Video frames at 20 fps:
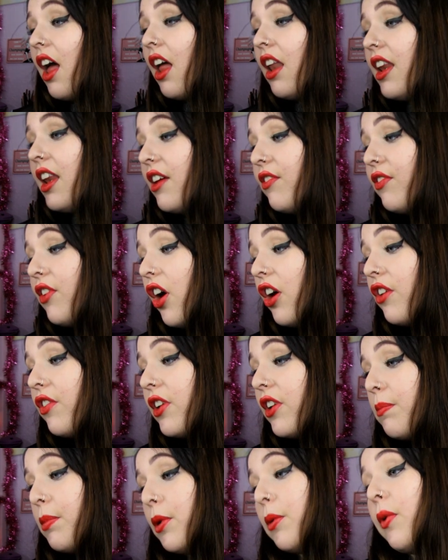Live life in
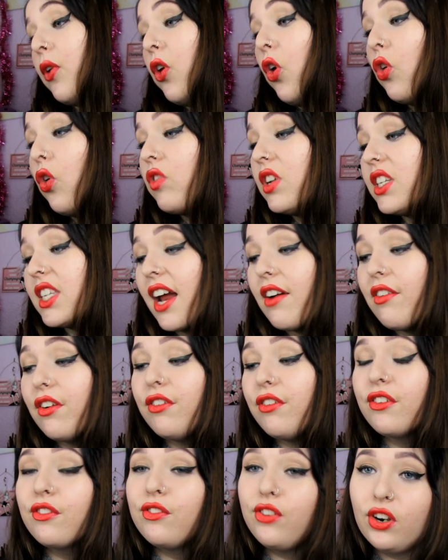a bubble or risk
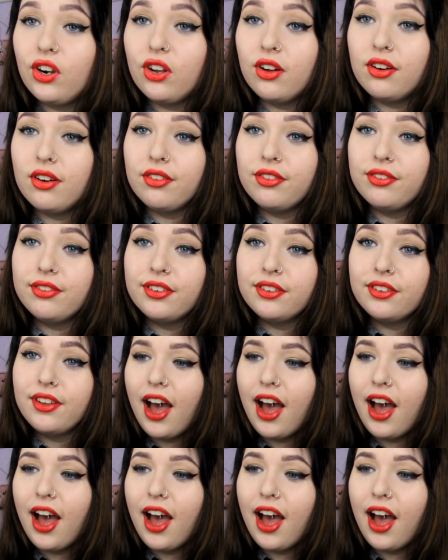everything for love.